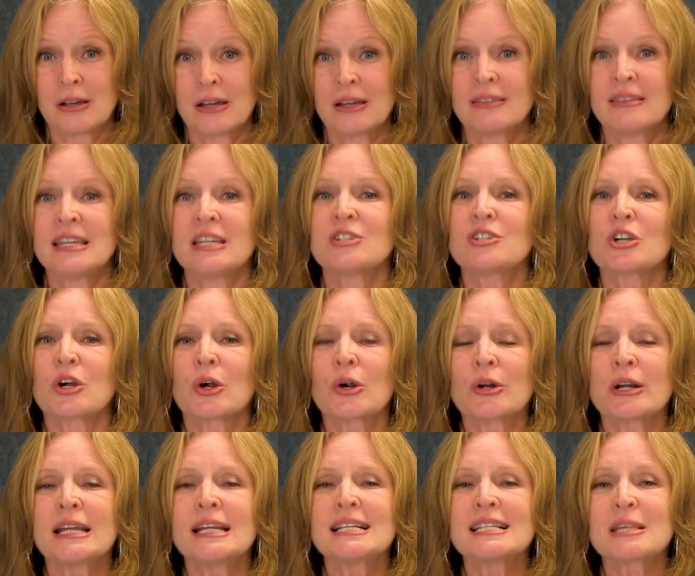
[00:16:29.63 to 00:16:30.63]
The
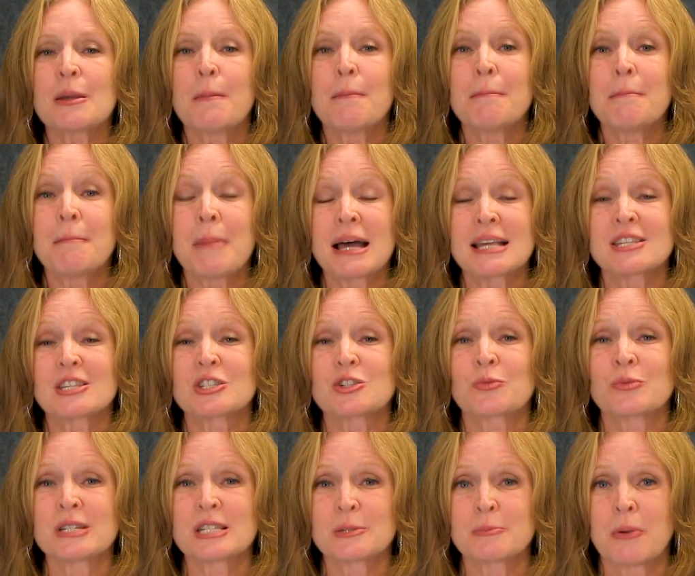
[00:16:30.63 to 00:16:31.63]
attorneys must
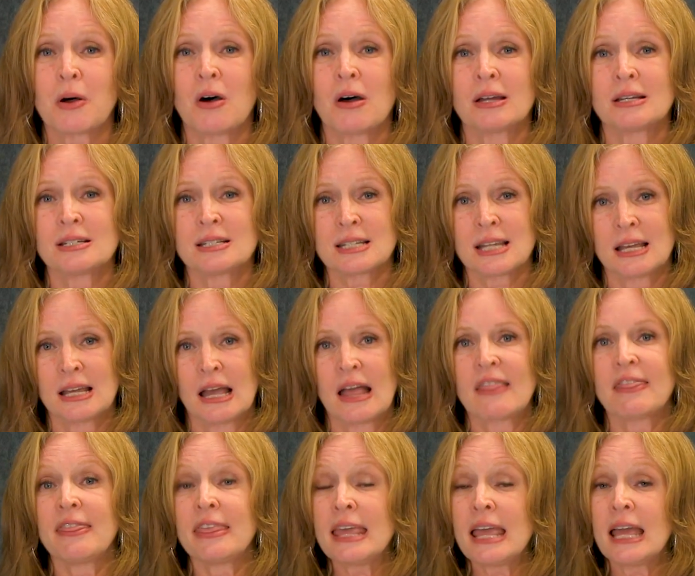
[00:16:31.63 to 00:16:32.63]
respond.
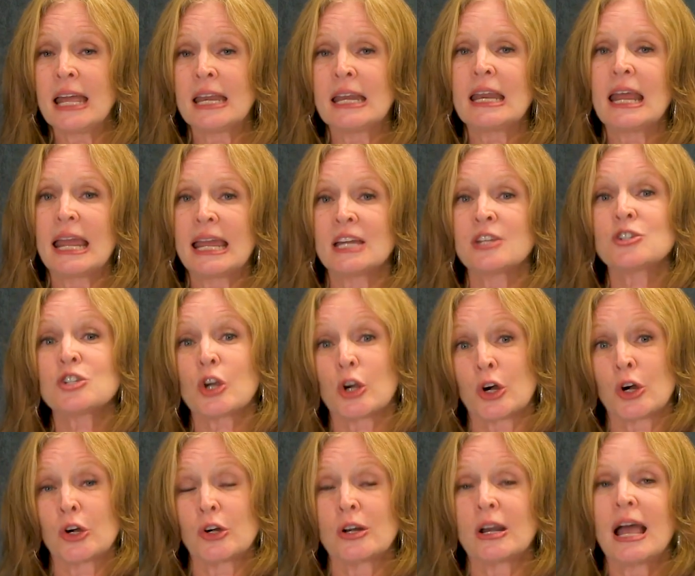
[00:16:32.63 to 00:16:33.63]
Then, in
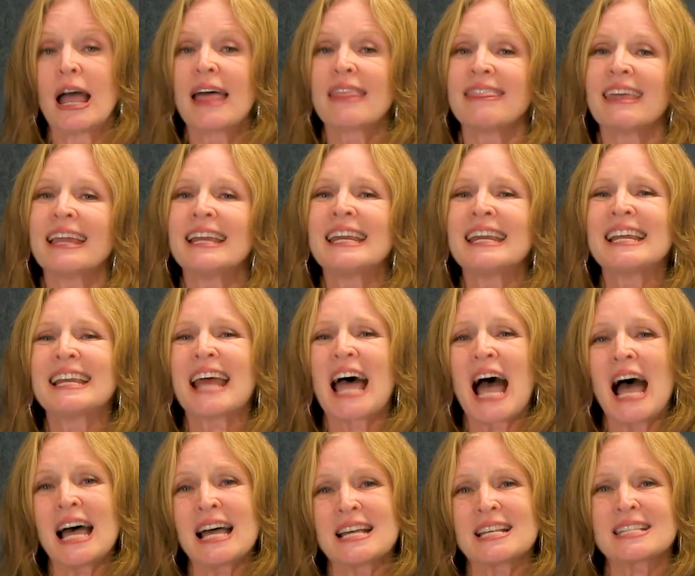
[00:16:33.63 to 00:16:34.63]
turn, they need
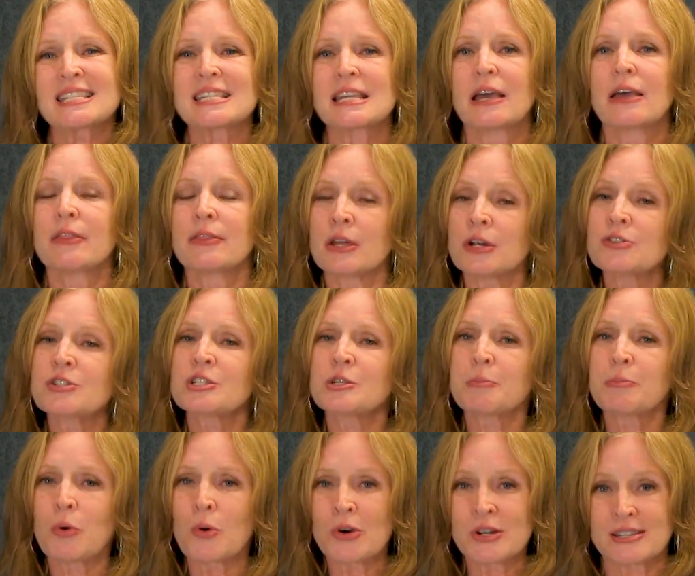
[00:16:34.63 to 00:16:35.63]
us, their
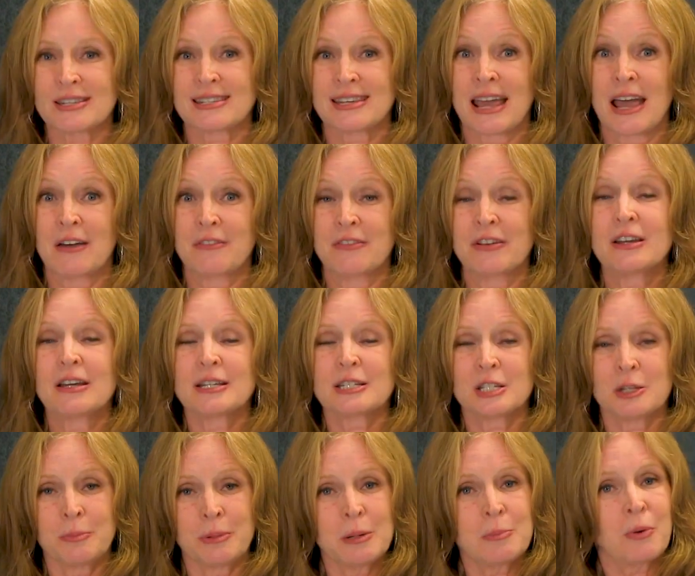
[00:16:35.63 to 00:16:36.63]
support staff,
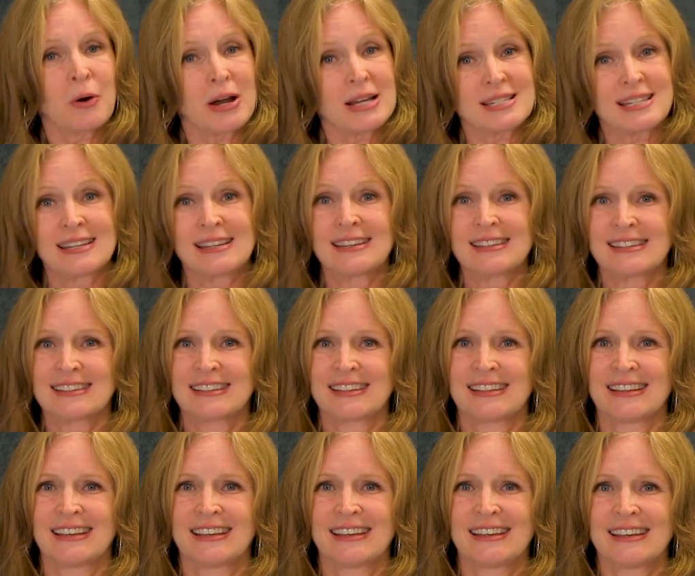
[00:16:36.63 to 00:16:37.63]
to be present.
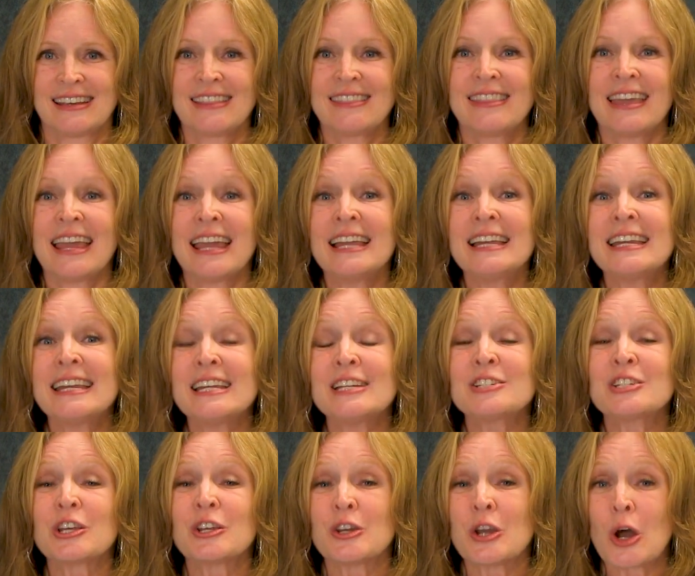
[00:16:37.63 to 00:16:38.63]
They need
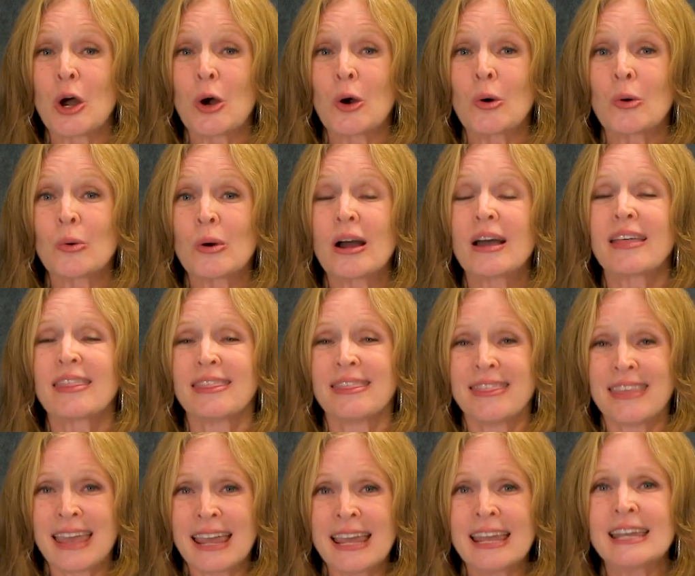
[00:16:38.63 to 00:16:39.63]
to know
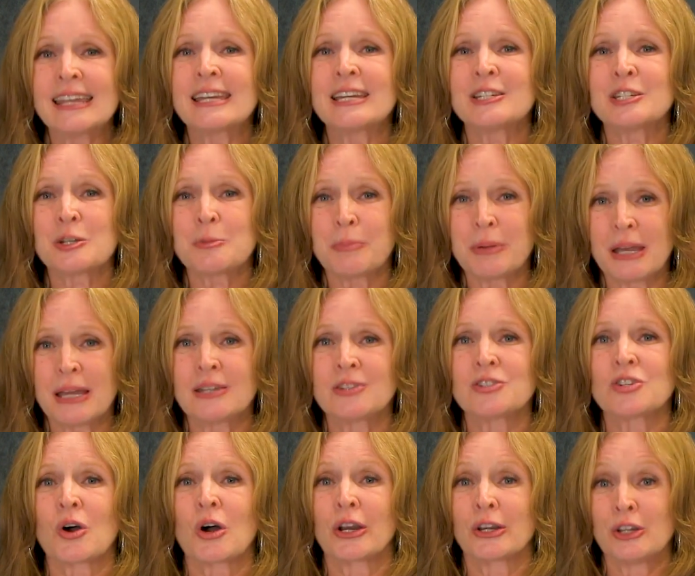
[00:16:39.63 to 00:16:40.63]
they can depend
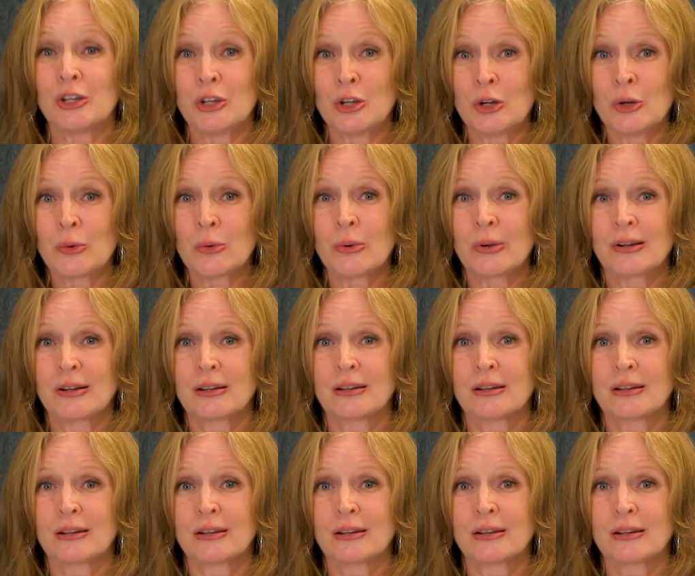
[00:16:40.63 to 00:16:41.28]
on you.